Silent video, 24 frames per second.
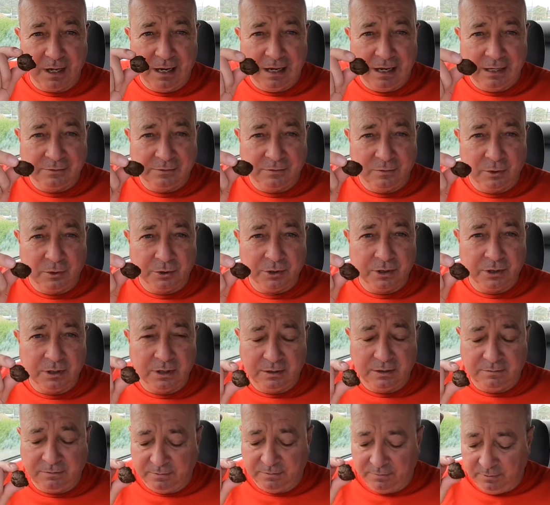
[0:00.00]

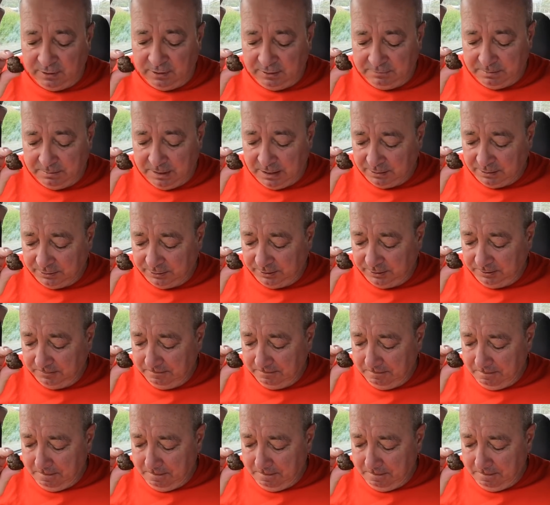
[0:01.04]
unfortunately, for $5,